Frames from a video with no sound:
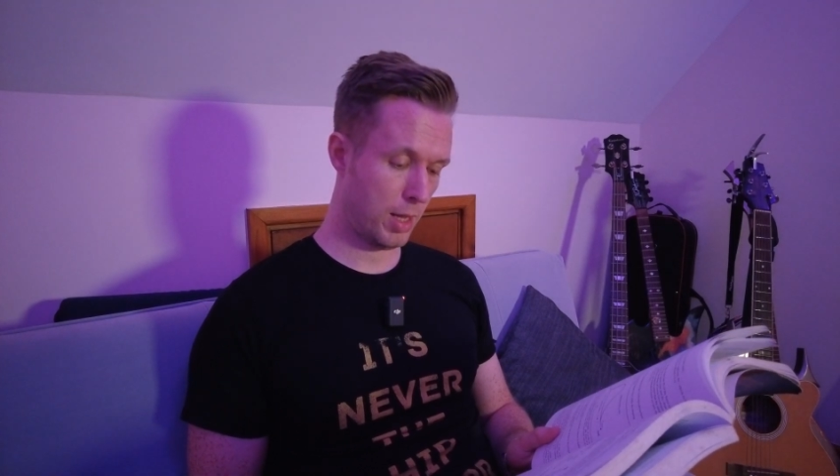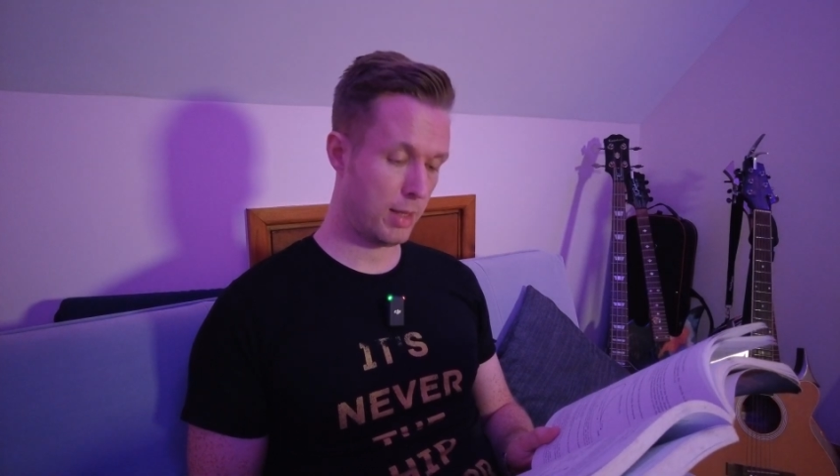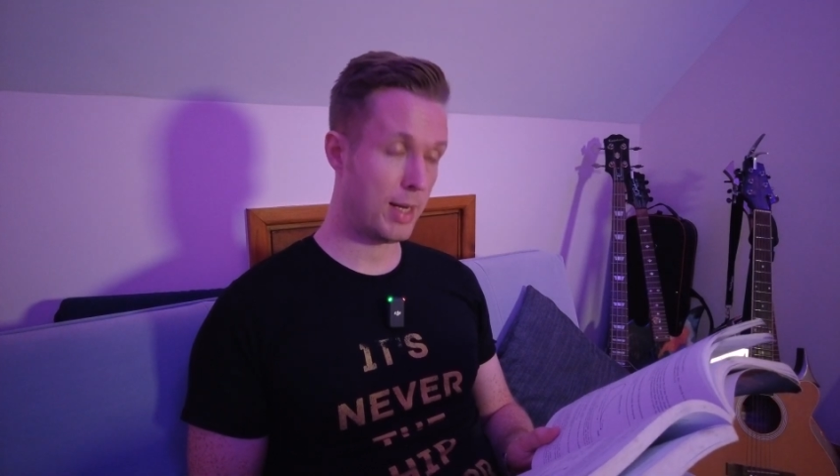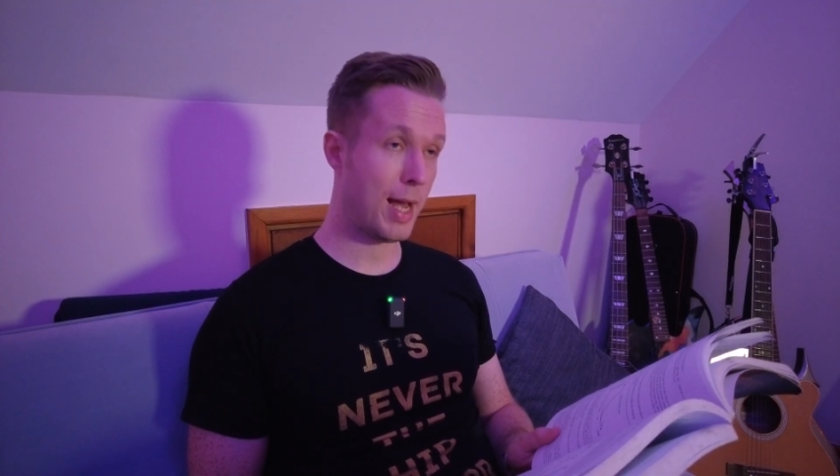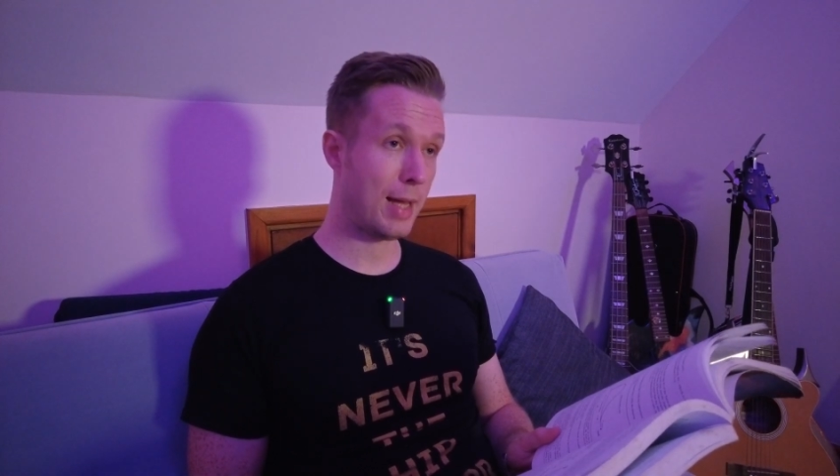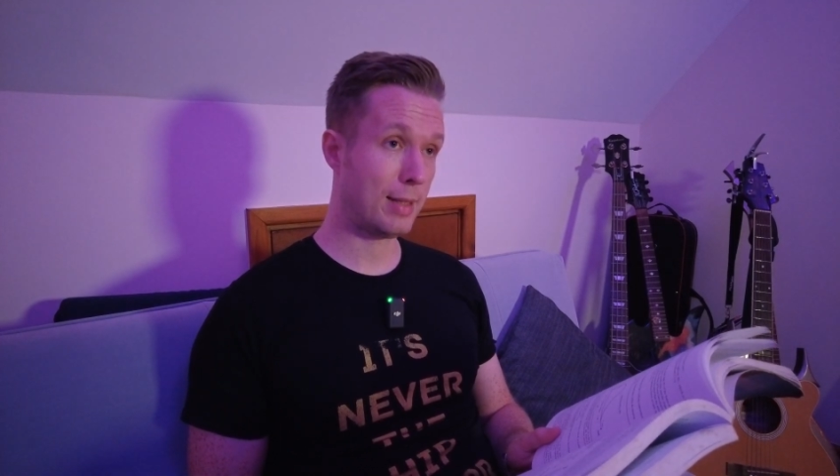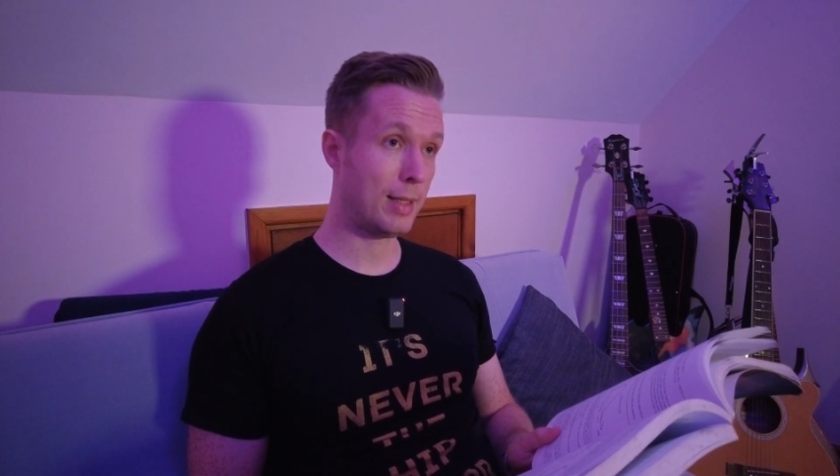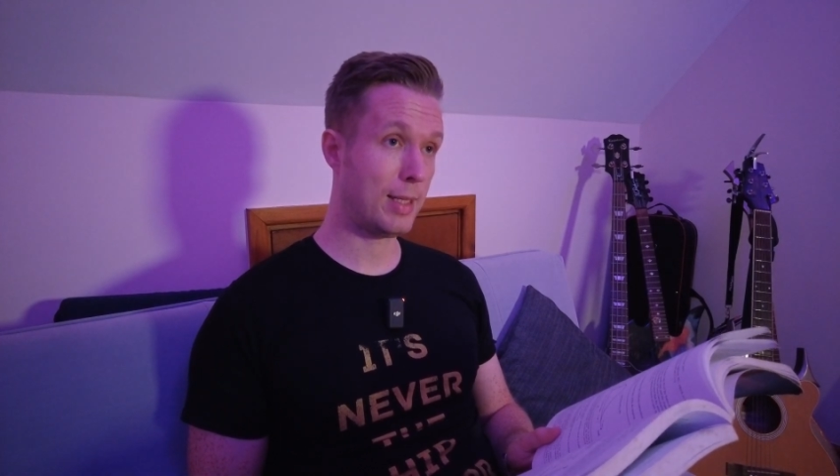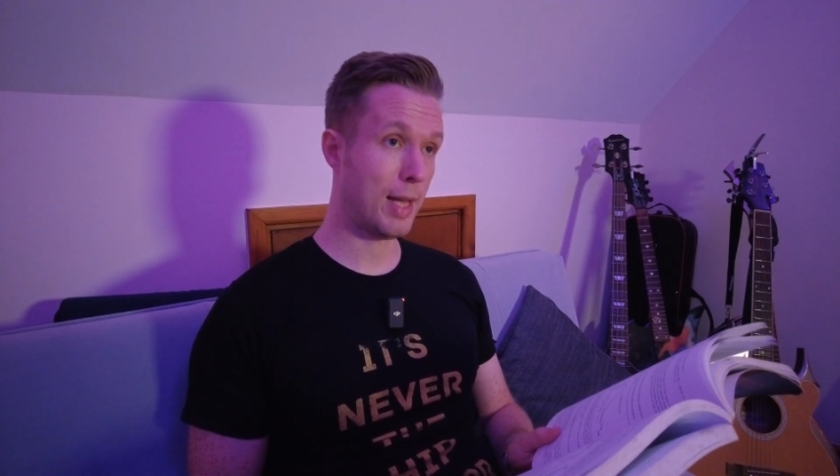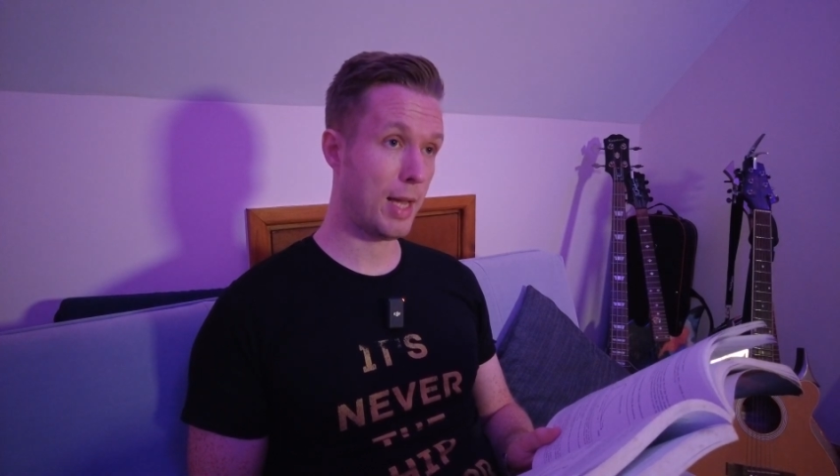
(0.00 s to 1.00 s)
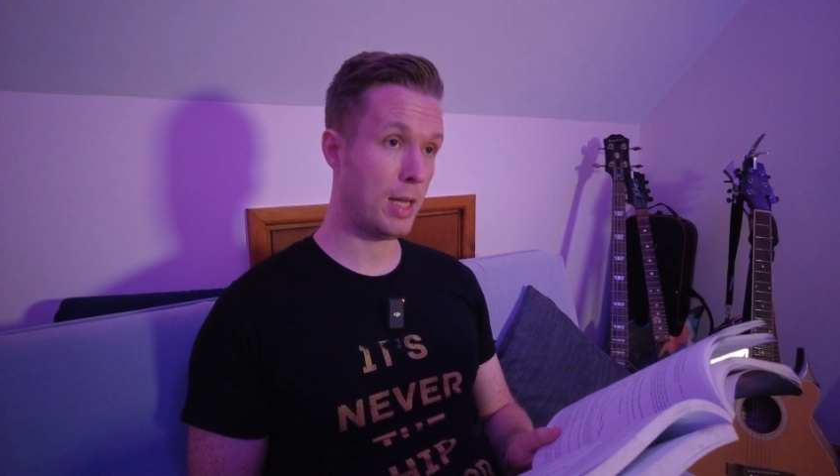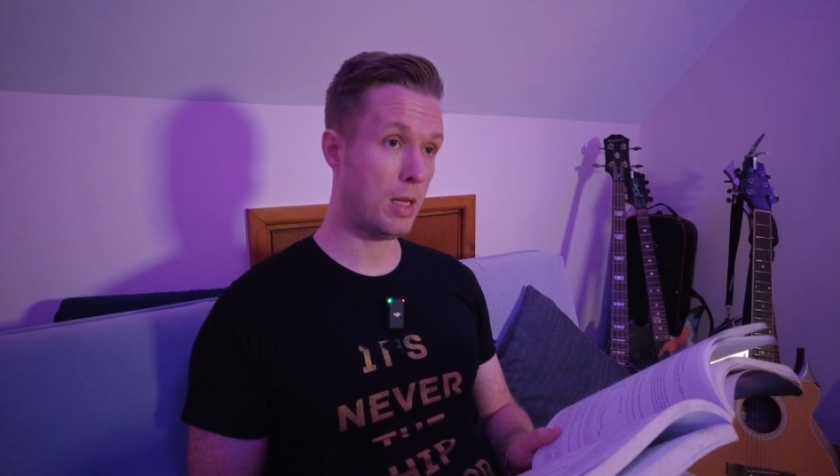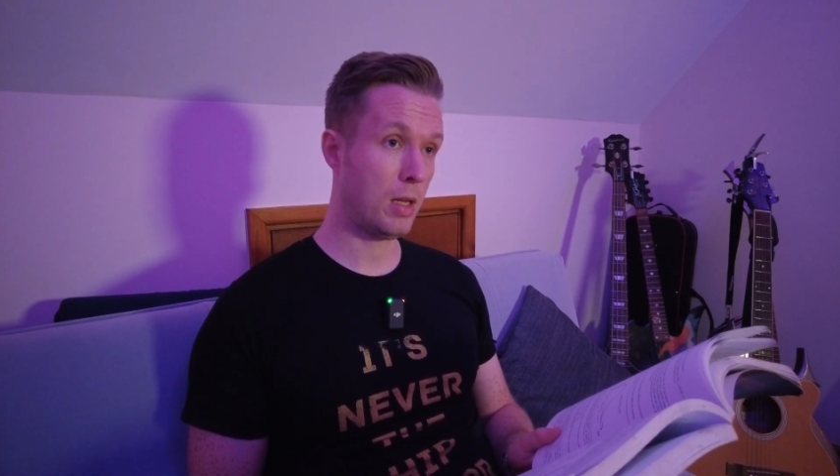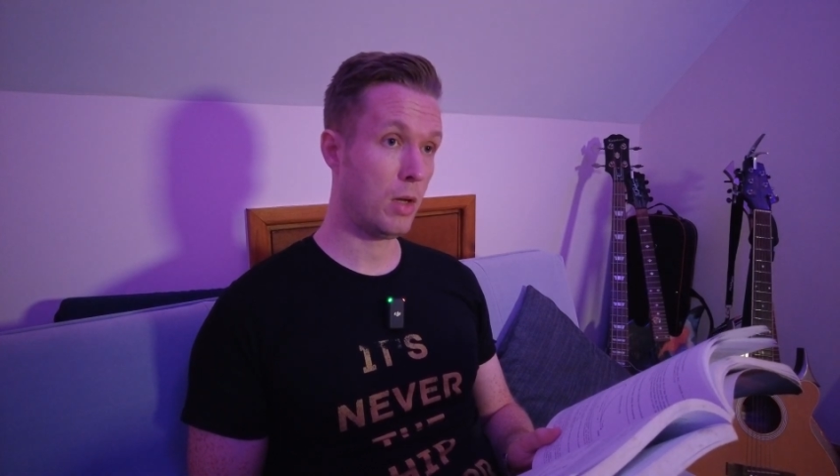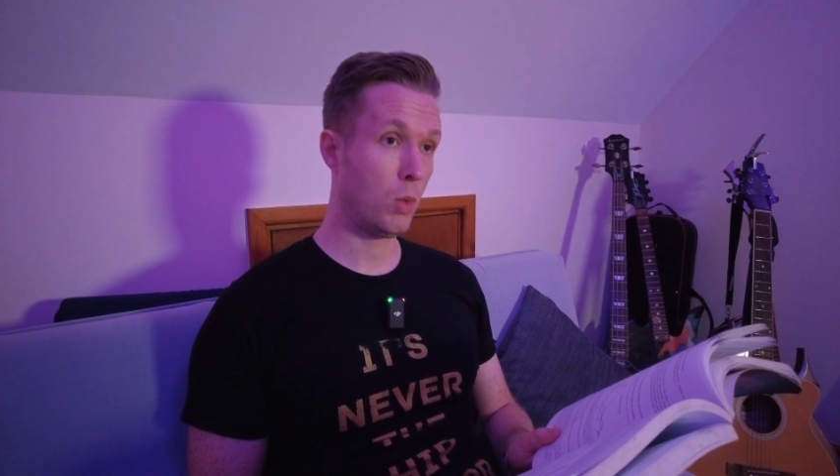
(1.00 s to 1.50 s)
then athlete A
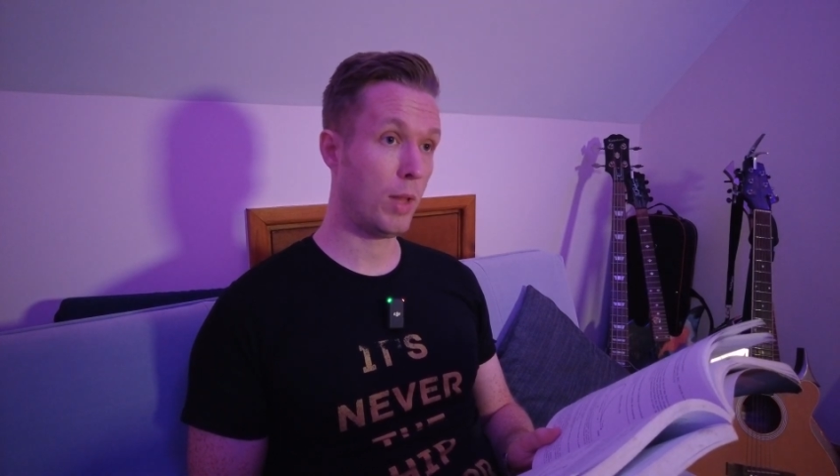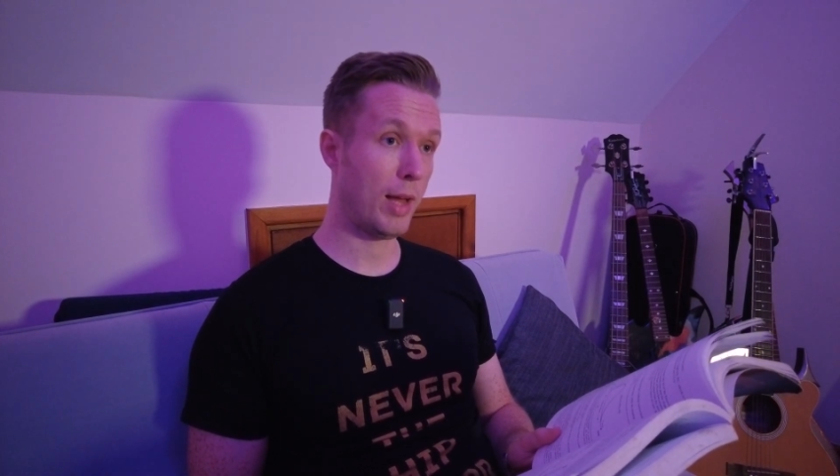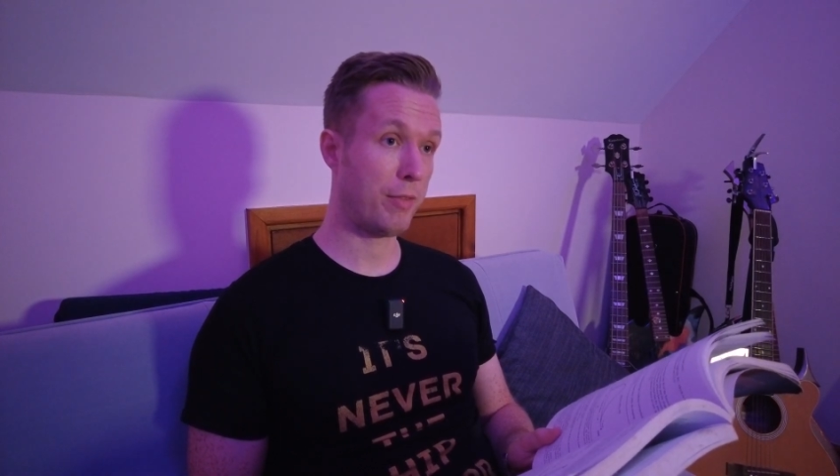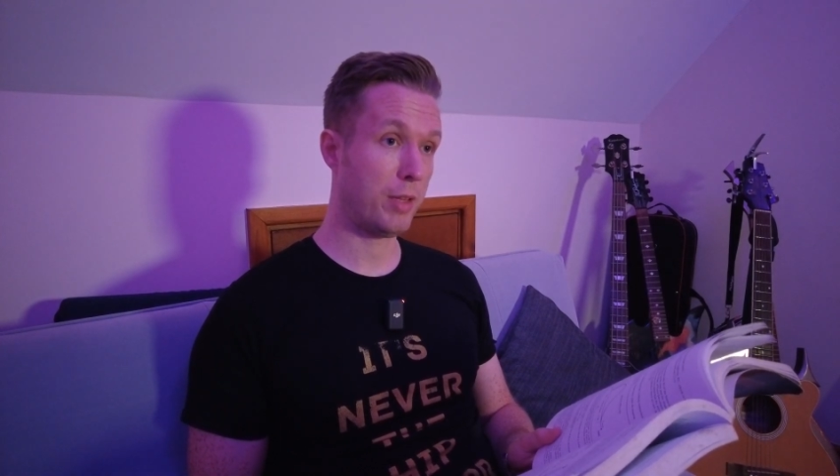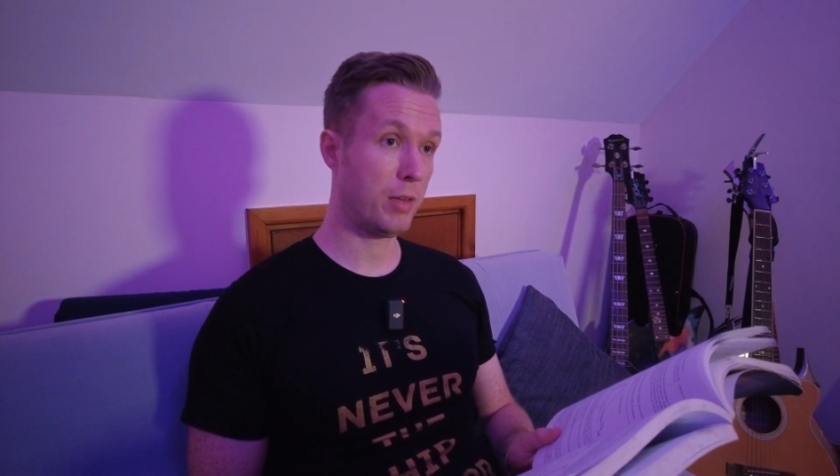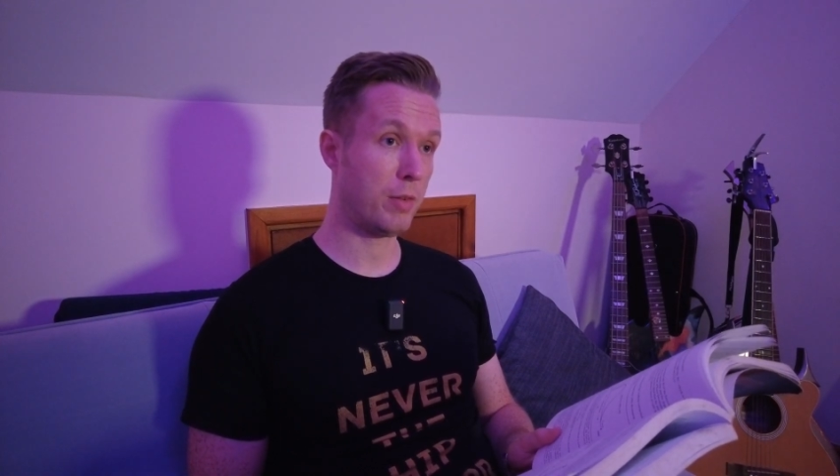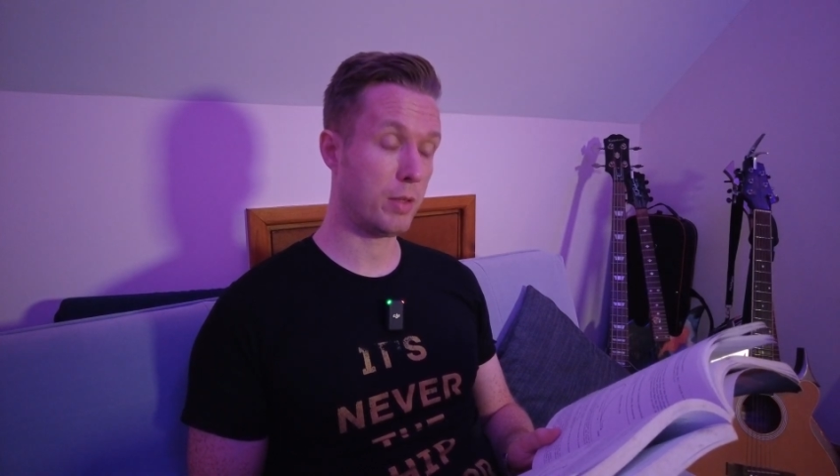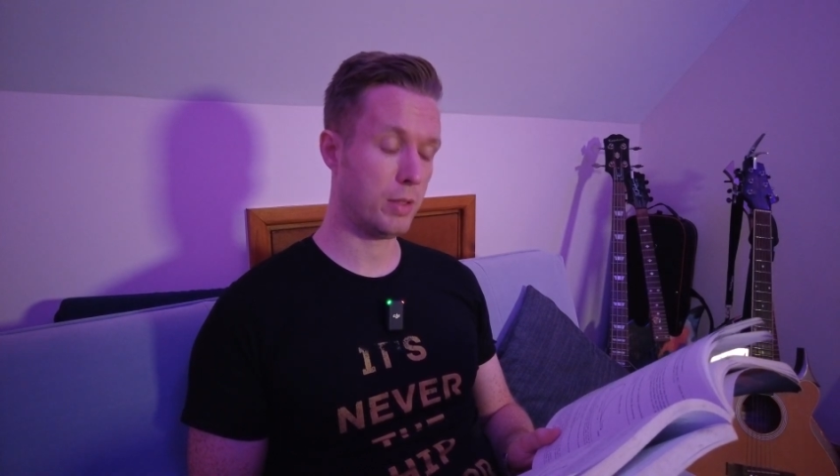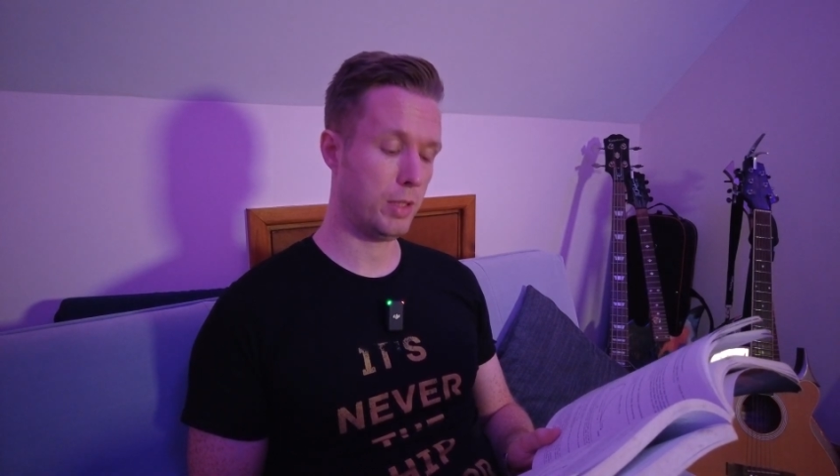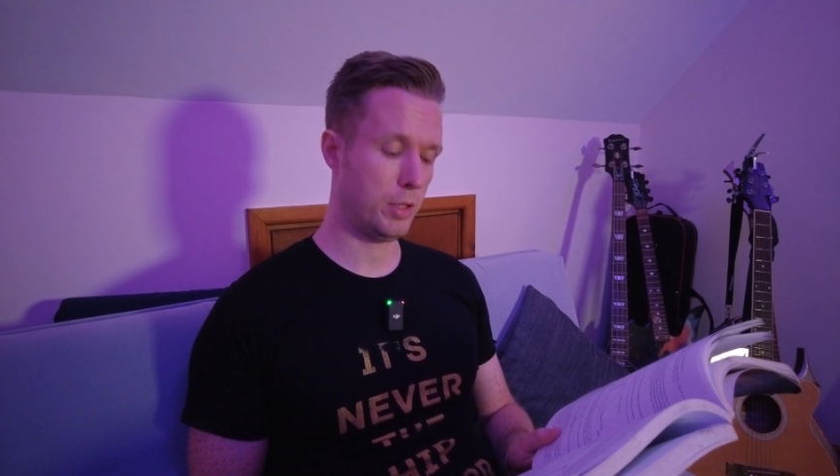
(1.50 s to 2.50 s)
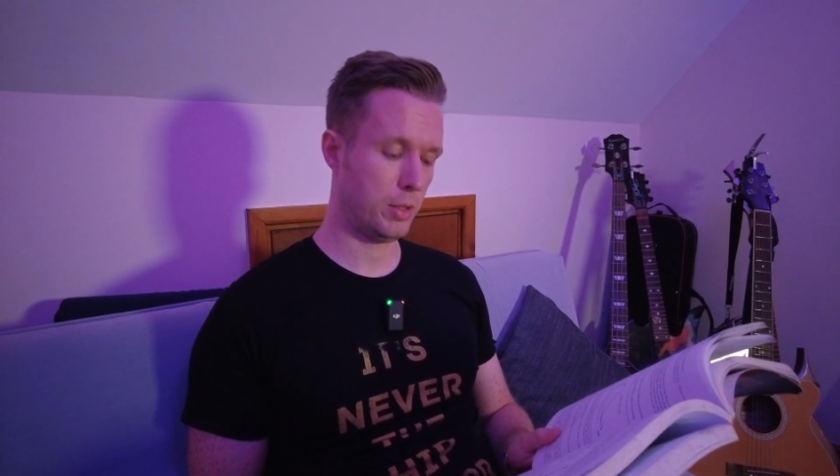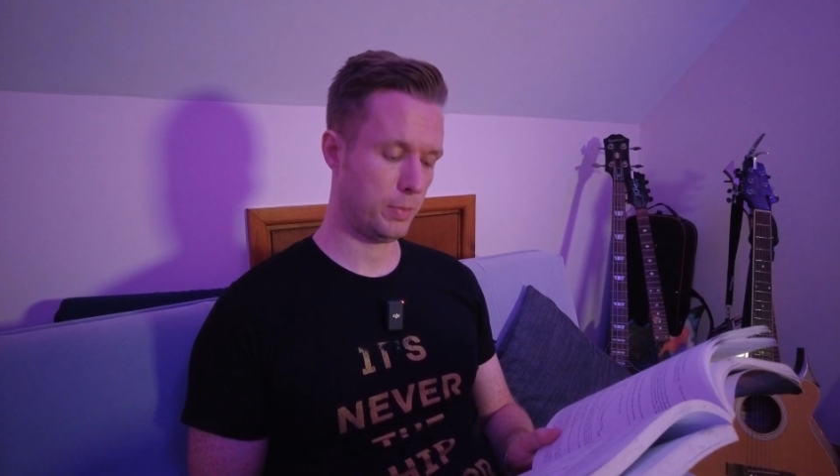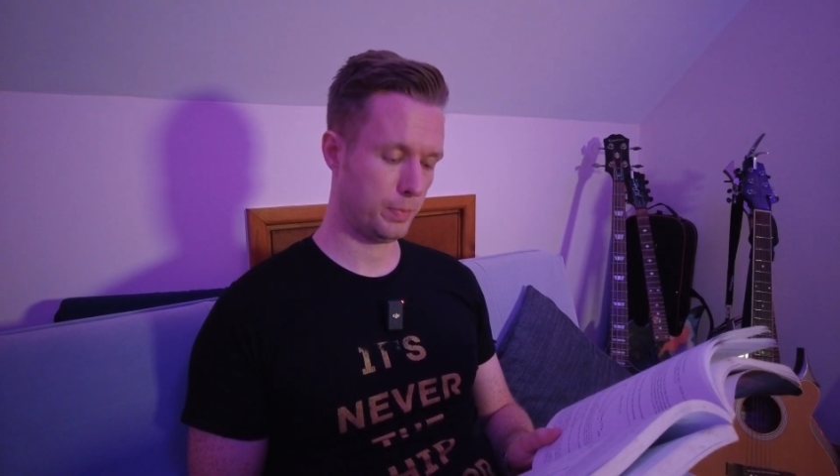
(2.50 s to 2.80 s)
will have the advantage.